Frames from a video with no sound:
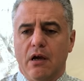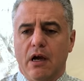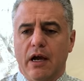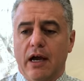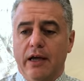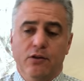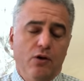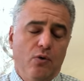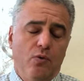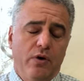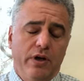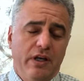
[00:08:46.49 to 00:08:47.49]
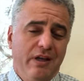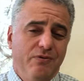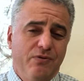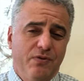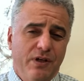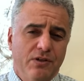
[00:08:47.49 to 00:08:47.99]
I don't want to
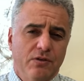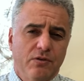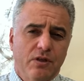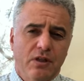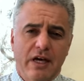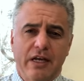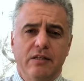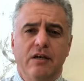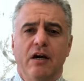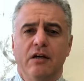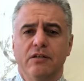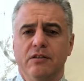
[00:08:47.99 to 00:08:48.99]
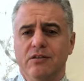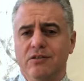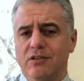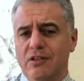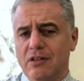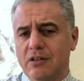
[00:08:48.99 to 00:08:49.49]
eat fish. There's a lot of
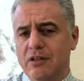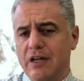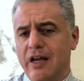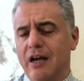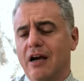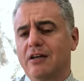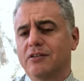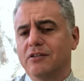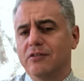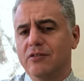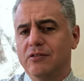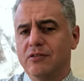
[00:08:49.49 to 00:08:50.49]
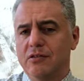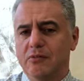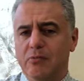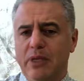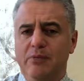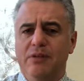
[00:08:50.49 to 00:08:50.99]
toxins and dioxins
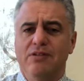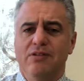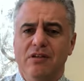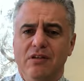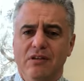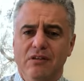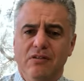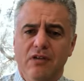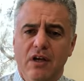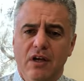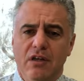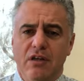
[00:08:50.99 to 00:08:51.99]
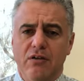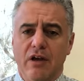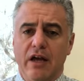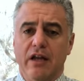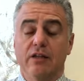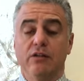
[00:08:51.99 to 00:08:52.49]
and PBCs. They're
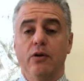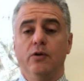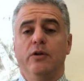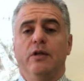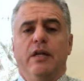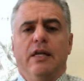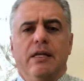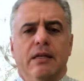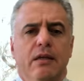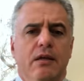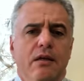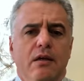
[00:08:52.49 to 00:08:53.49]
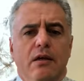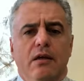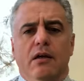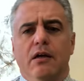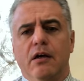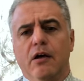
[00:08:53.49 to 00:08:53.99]
not as loaded in
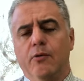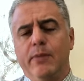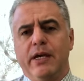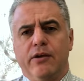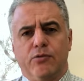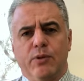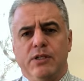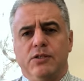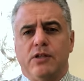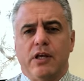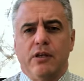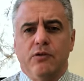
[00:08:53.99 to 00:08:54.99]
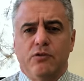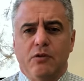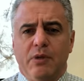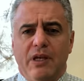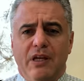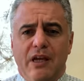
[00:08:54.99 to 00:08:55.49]
omega-3s as they used
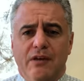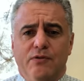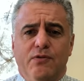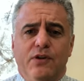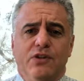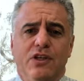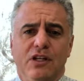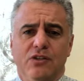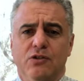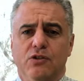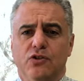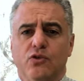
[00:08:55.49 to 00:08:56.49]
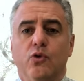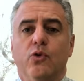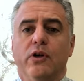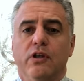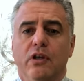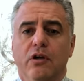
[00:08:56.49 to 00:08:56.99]
to be, and fishing is
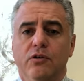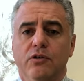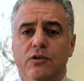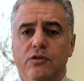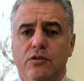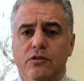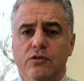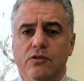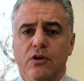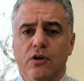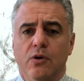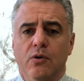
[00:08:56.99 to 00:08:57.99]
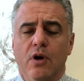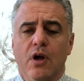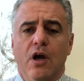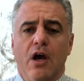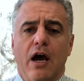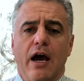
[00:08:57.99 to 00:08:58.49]
destroying the oceans. And so
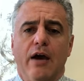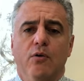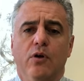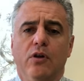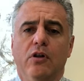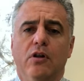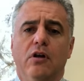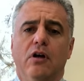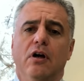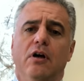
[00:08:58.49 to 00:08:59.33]
I will